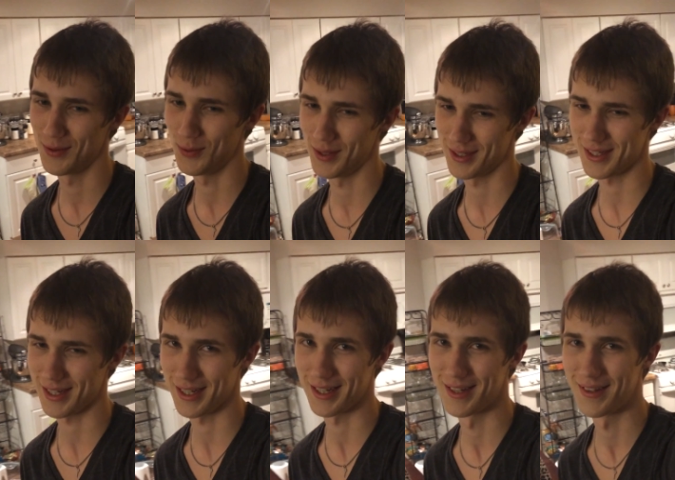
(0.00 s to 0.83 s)
We'll
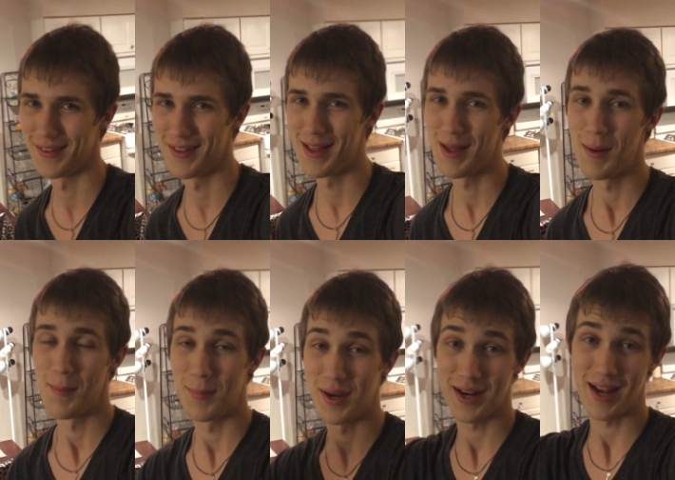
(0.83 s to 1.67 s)
see.
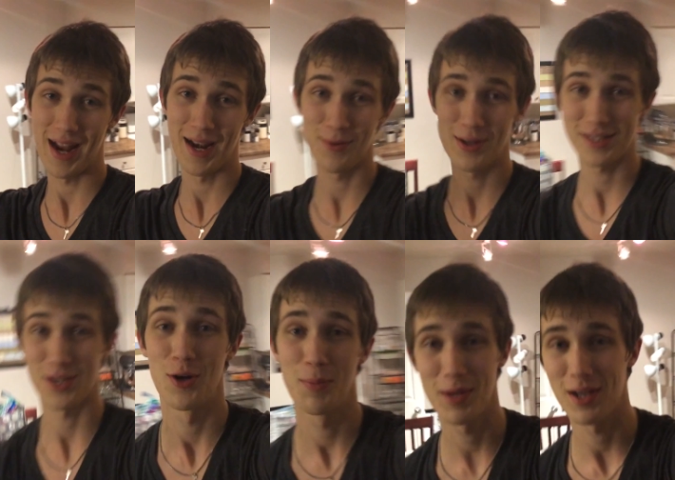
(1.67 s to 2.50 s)
But anyways,
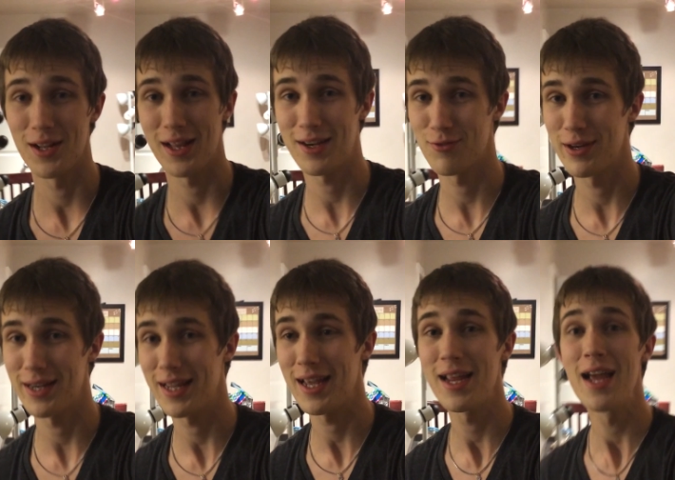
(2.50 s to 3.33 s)
hope you all had a
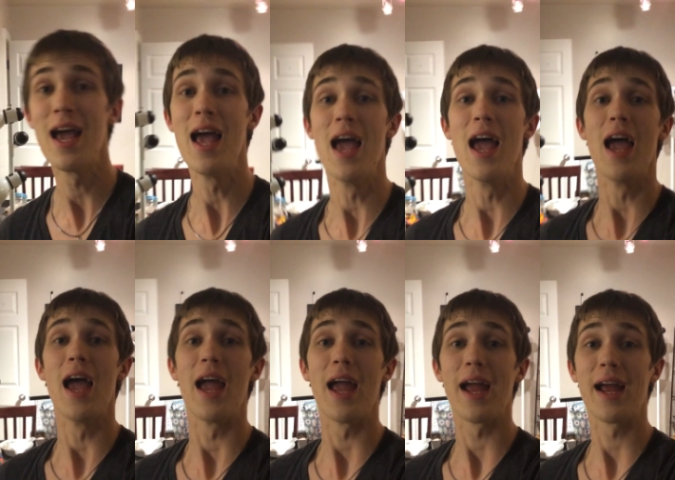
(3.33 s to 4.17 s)
great day.
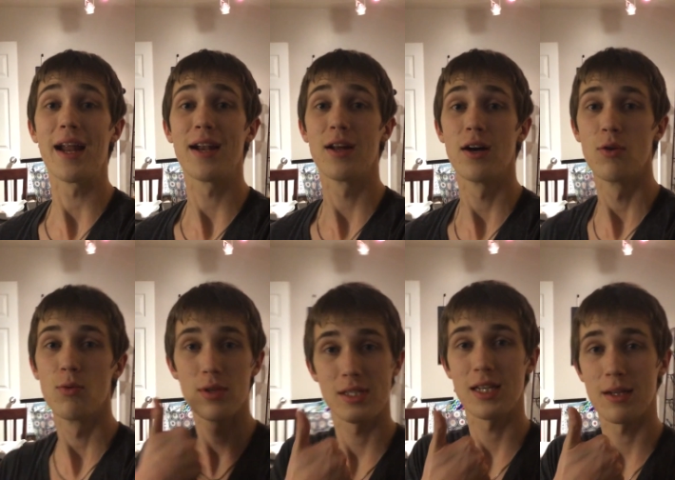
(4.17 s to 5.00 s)
And
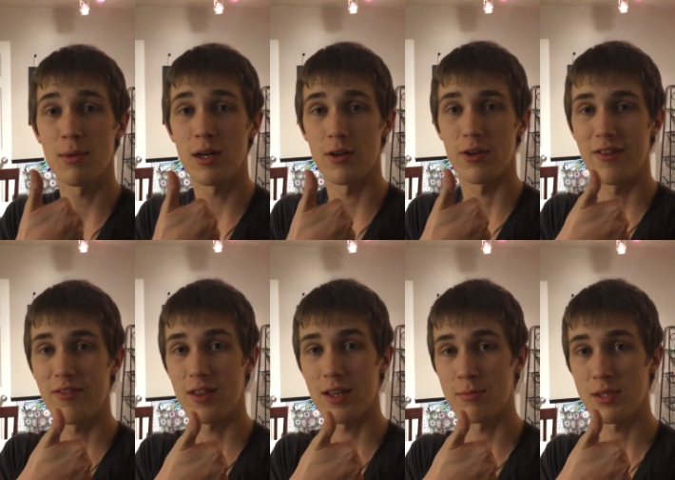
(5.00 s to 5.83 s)
we'll see you tomorrow. Give
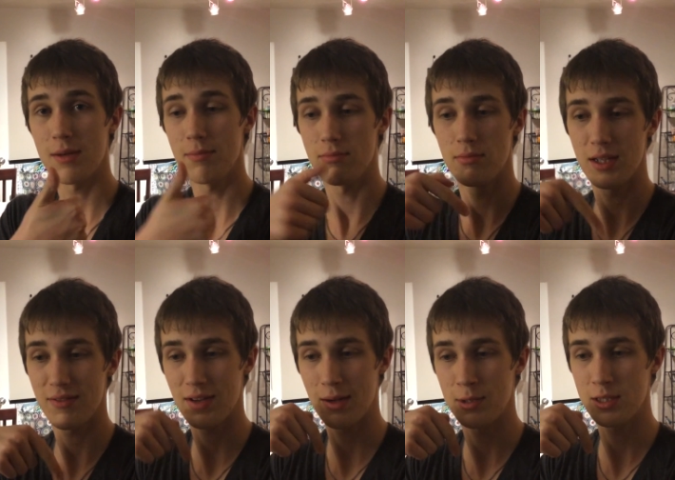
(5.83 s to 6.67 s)
it a thumbs up.
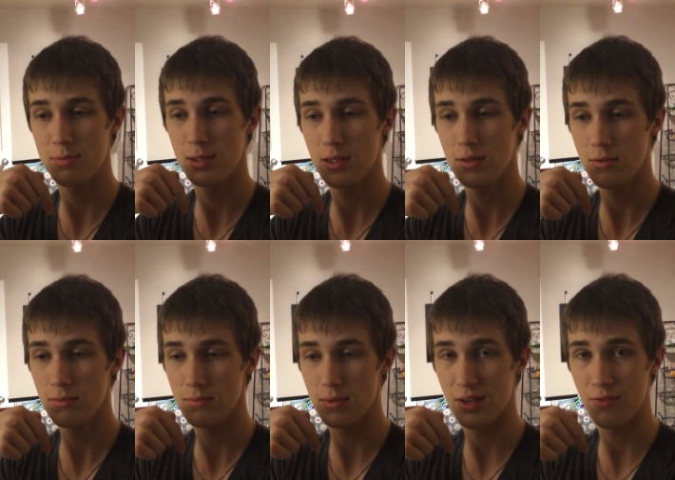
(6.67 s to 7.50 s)
Leave comments below
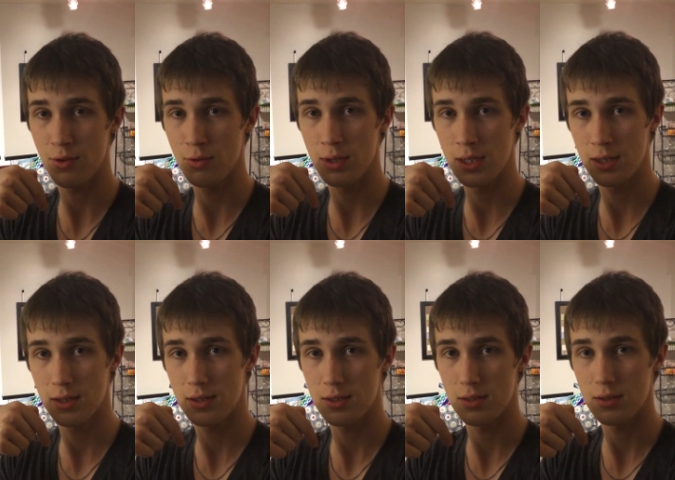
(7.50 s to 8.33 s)
if you
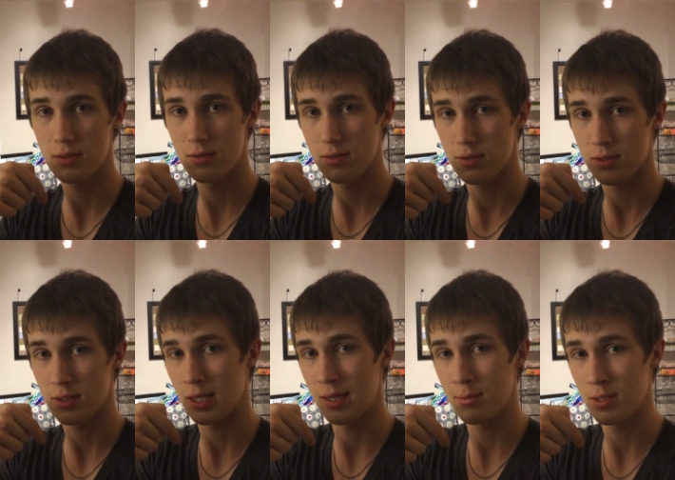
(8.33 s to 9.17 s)
wanted to
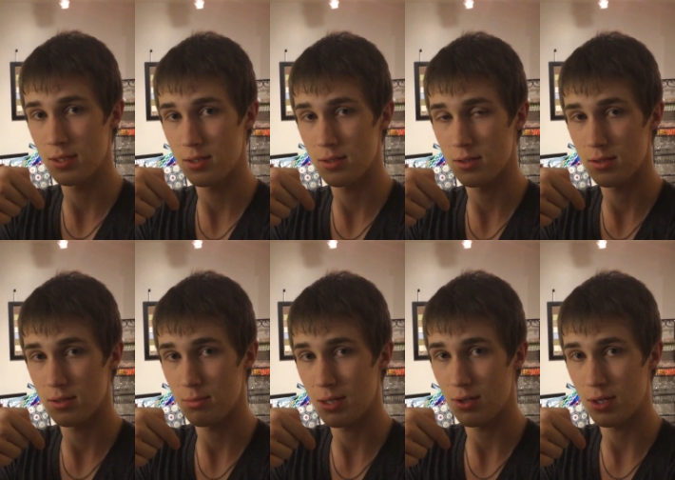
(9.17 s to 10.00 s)
comment
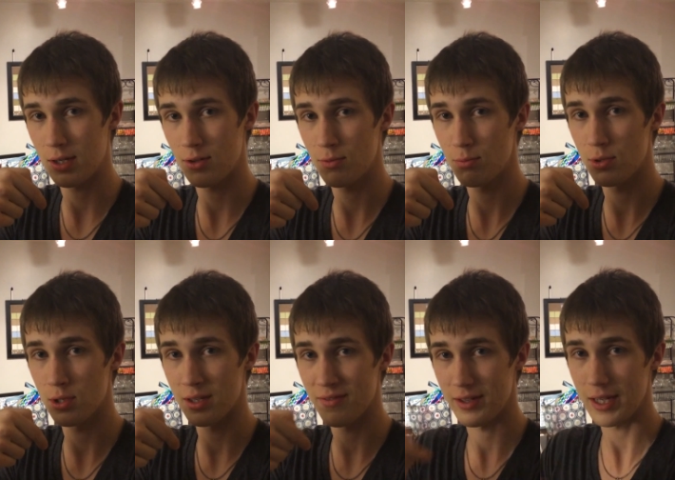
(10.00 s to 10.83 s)
about how
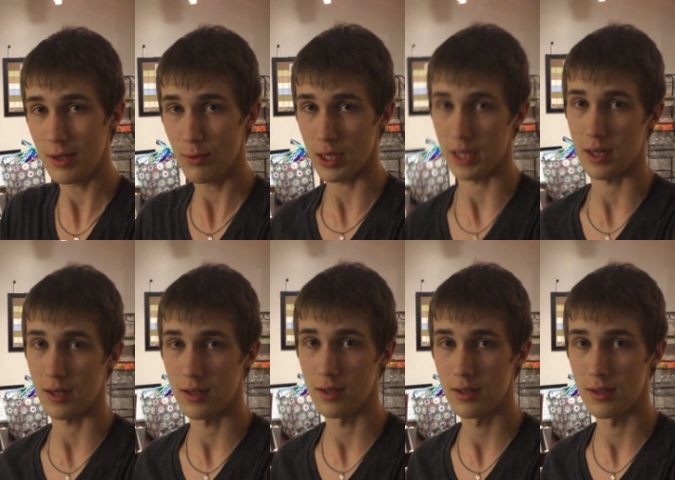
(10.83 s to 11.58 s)
boring of a day we had.